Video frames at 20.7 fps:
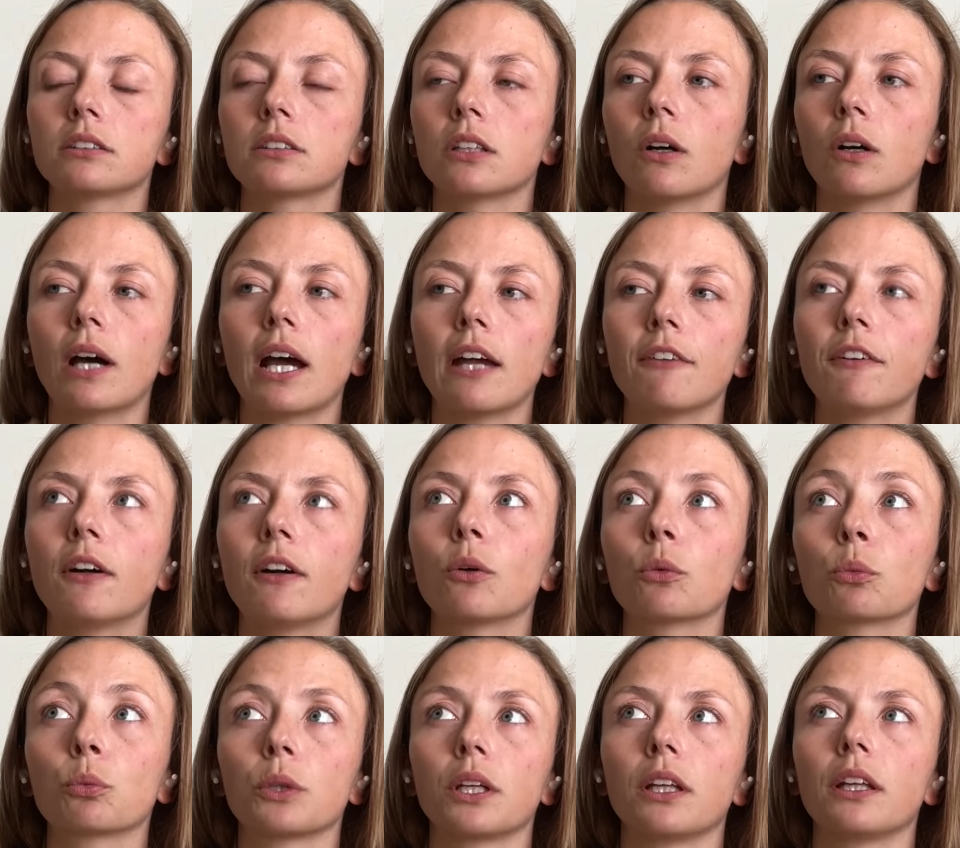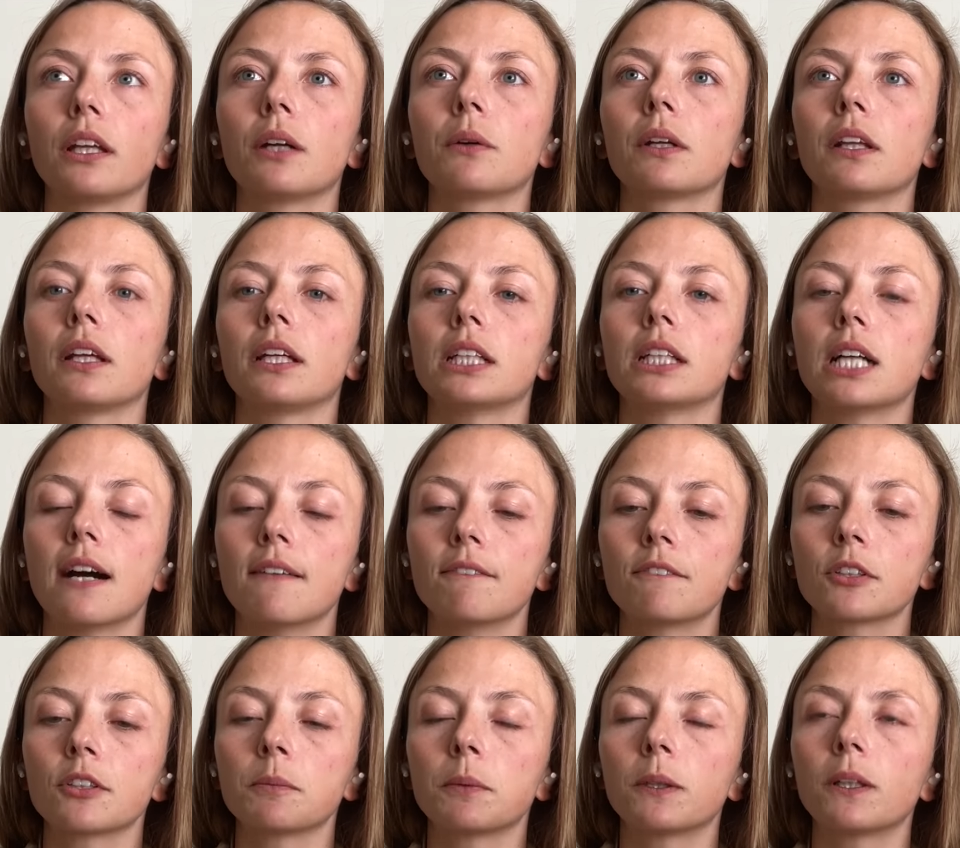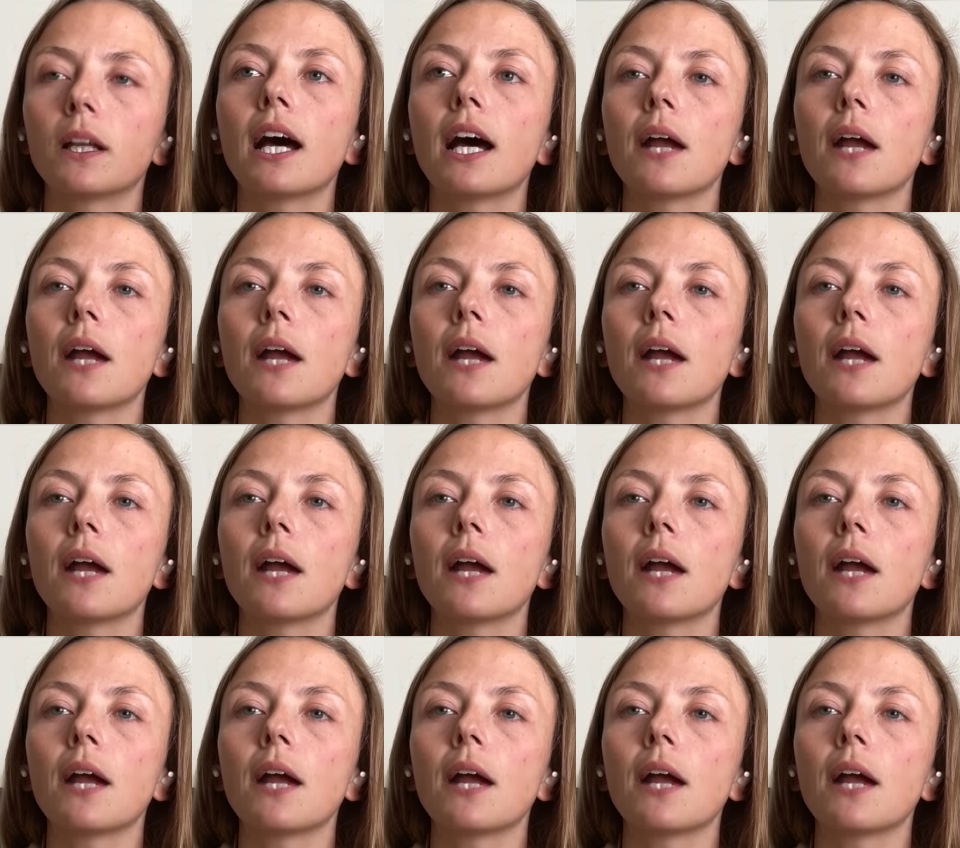So I felt really, really comfortable.